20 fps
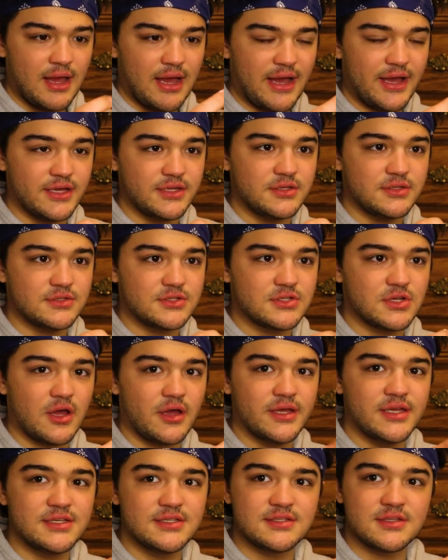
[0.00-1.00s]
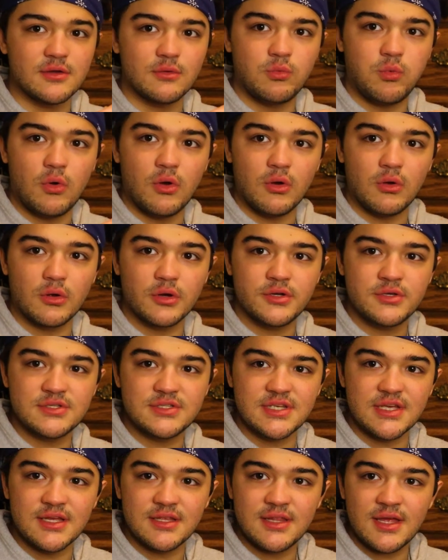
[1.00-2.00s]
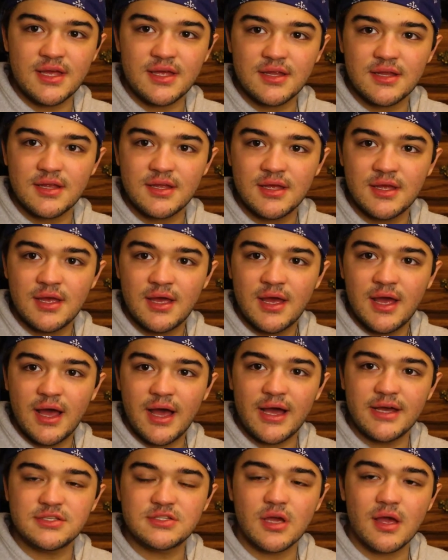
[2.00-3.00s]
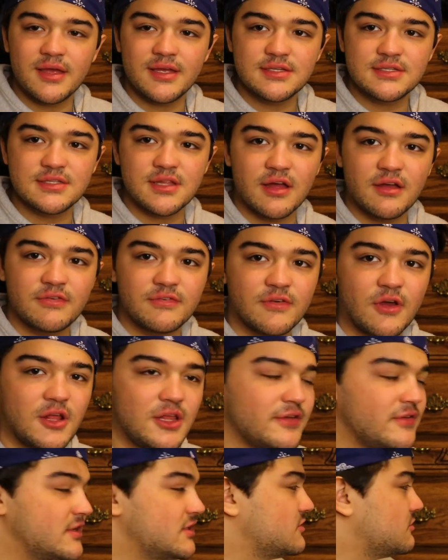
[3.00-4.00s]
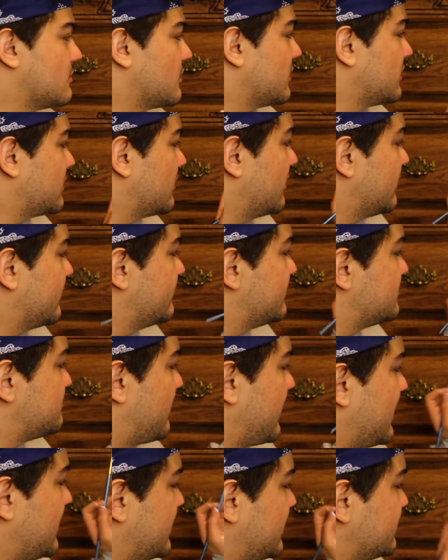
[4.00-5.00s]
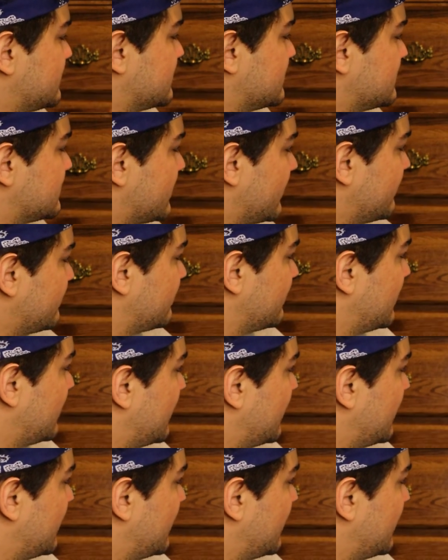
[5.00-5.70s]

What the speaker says: I saw his stuff. Whoa, are you seeing that? I saw his stuff, all of his work, all of his paintings and stuff.